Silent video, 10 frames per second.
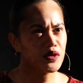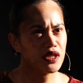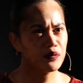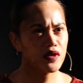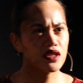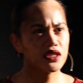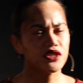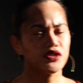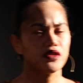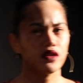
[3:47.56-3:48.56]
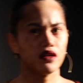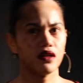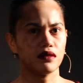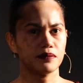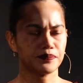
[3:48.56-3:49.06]
lip gloss that you got
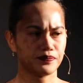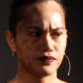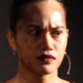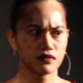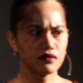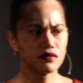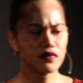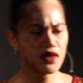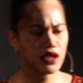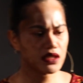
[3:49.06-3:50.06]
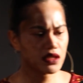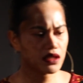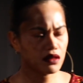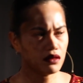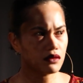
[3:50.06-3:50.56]
on? I was
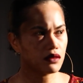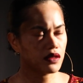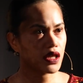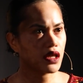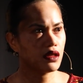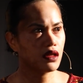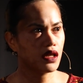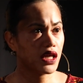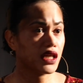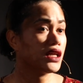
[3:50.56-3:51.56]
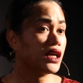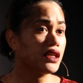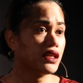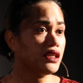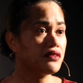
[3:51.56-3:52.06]
like, oh, okay. And
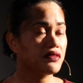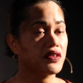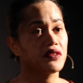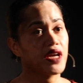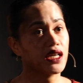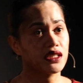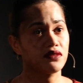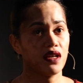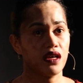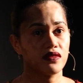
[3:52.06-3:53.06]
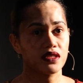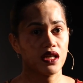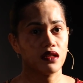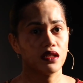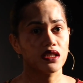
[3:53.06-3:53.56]
I live a very active
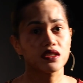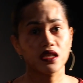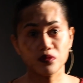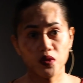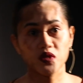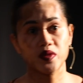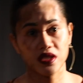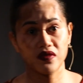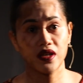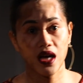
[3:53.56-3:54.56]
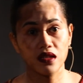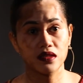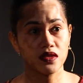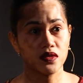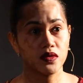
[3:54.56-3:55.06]
lifestyle, as most Pacific
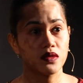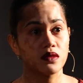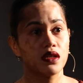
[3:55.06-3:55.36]
Islanders do.